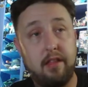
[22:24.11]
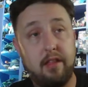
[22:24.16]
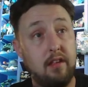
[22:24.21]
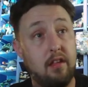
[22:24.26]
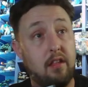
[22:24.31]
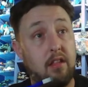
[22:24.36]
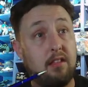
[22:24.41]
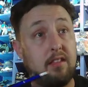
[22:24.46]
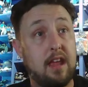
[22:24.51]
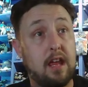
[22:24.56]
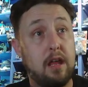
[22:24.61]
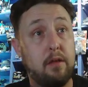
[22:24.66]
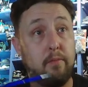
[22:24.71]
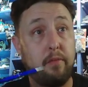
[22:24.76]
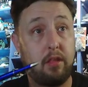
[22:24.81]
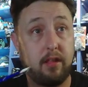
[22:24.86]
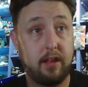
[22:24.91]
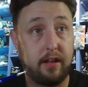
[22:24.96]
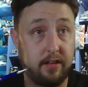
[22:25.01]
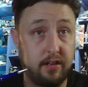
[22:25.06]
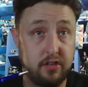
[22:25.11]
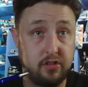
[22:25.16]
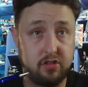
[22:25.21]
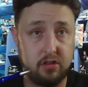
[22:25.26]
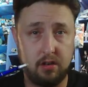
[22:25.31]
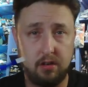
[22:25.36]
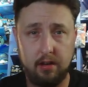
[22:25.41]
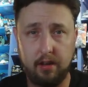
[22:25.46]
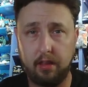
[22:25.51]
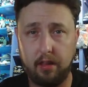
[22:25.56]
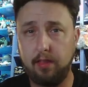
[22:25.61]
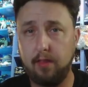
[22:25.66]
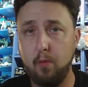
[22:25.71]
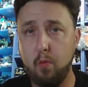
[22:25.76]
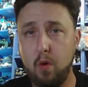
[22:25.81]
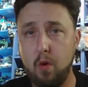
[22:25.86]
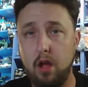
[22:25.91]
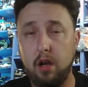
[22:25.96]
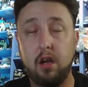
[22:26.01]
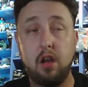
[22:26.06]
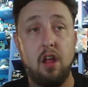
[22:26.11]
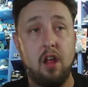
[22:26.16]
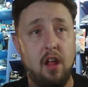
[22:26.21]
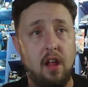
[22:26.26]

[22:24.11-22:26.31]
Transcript: the same signature as the one